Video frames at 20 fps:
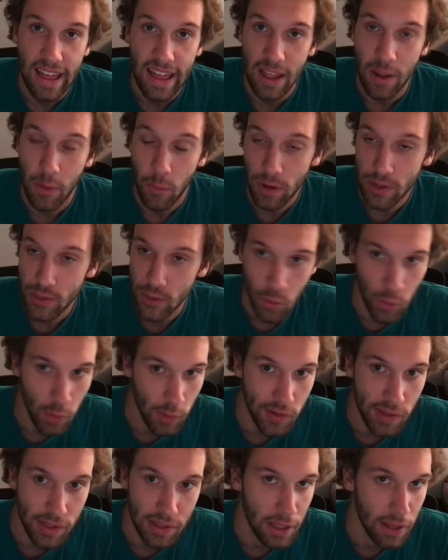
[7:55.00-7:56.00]
Russell
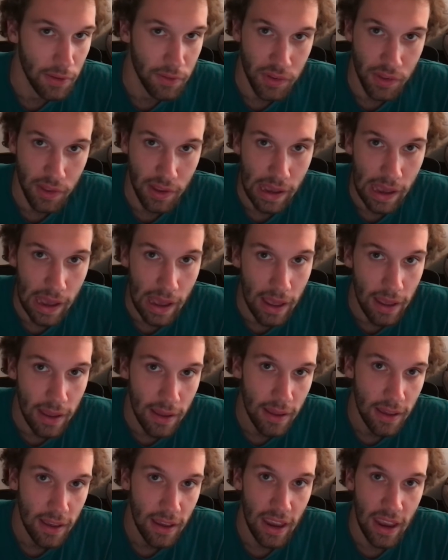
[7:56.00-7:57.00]
Wilson loves the guy,
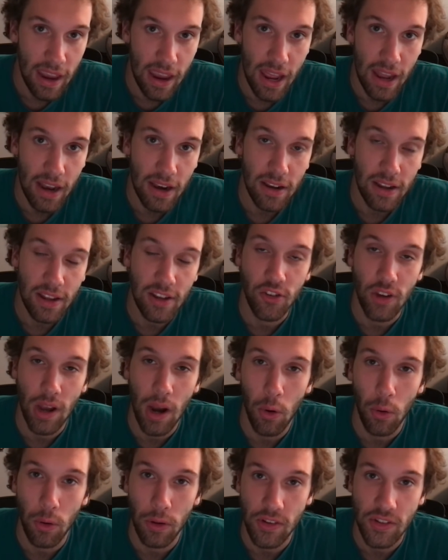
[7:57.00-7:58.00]
and in
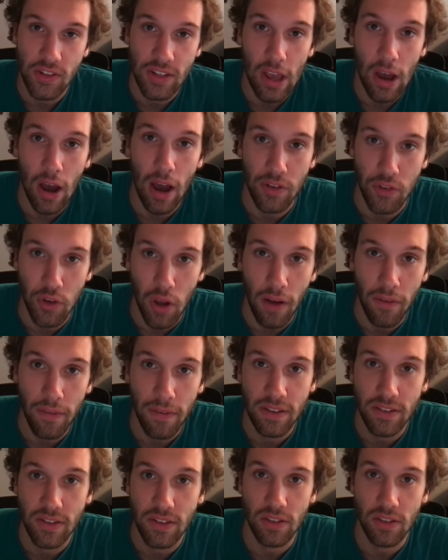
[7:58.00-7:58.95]
general, the Seahawks offense